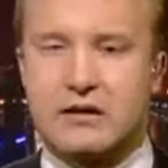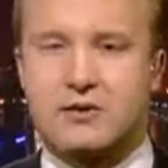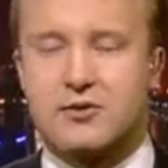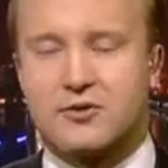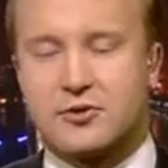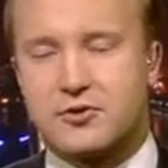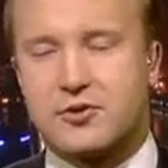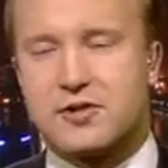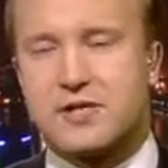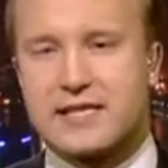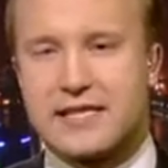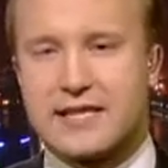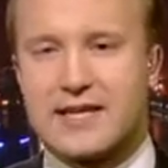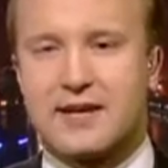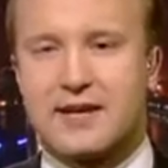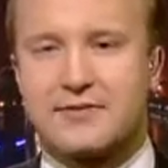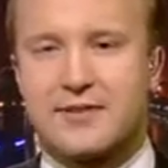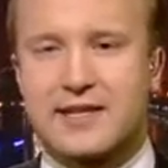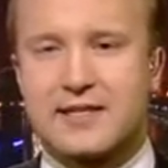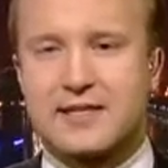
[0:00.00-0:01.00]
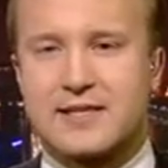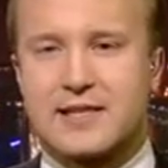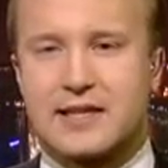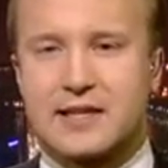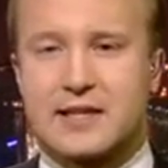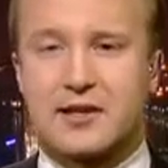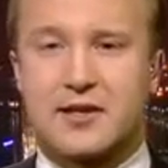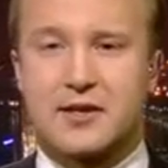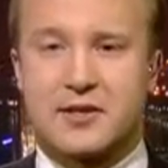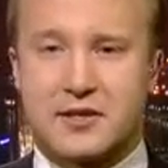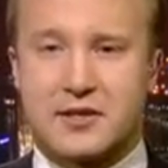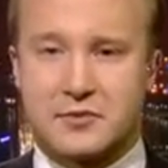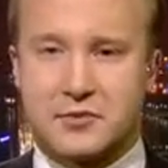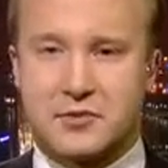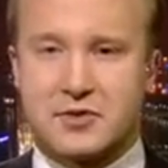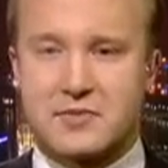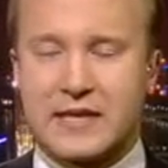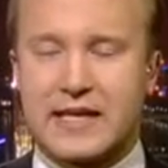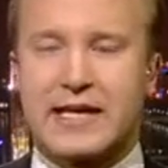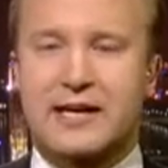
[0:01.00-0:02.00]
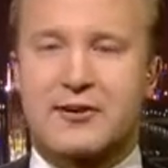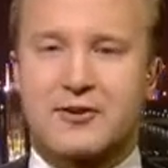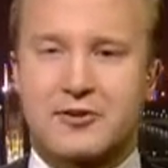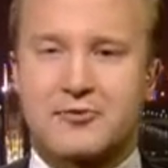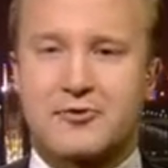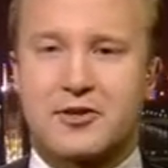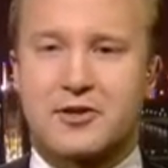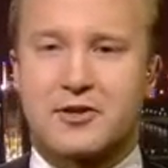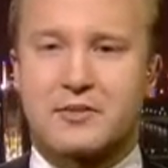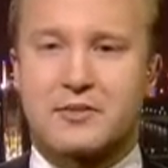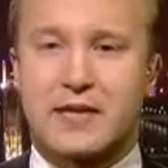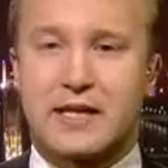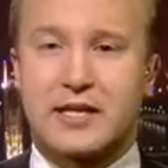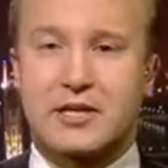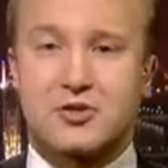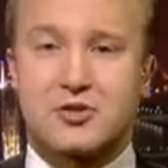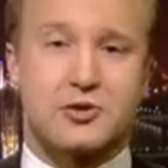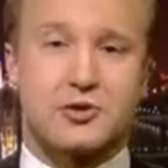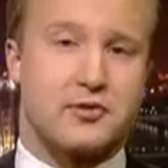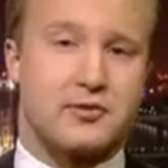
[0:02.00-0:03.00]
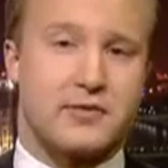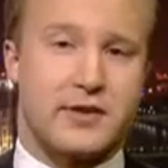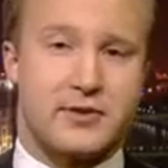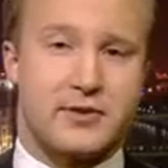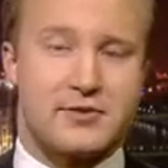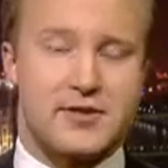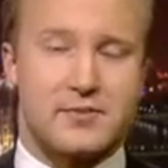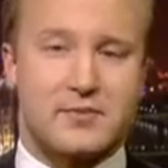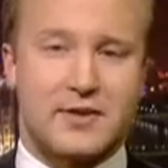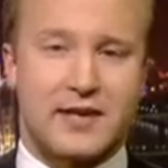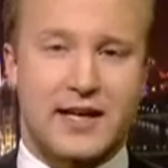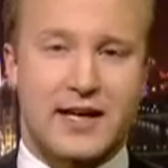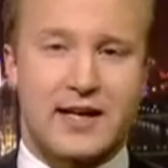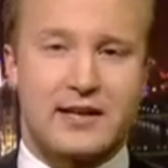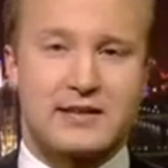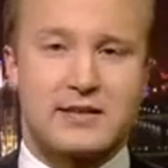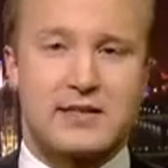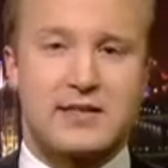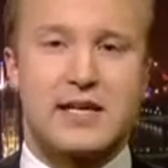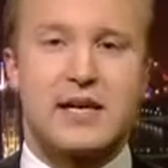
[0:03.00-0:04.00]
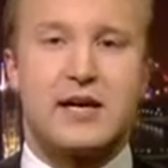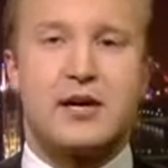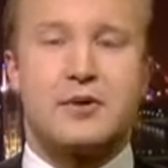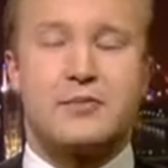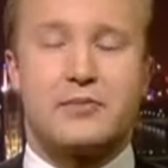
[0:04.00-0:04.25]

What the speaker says: you can see their faces thinking, I don't want to be here, I'd rather be in geography or something else.